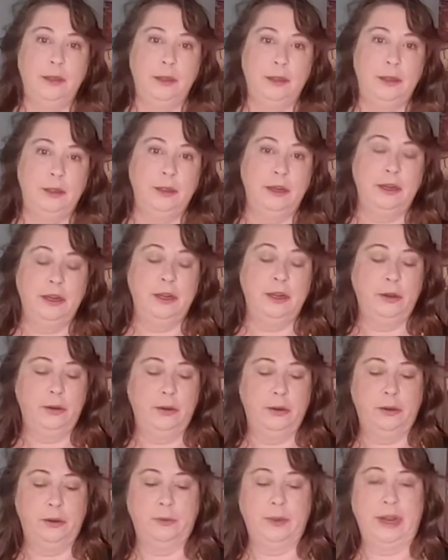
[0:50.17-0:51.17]
You can
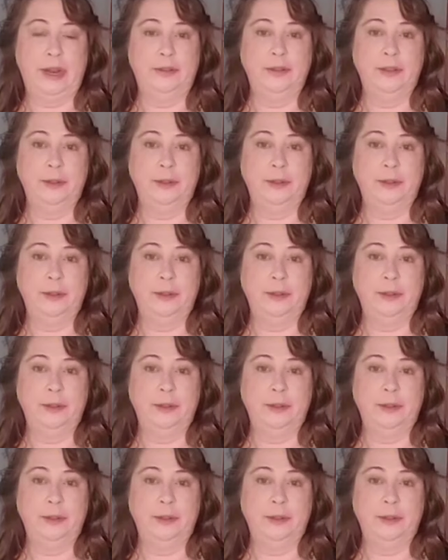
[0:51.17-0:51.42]
go around the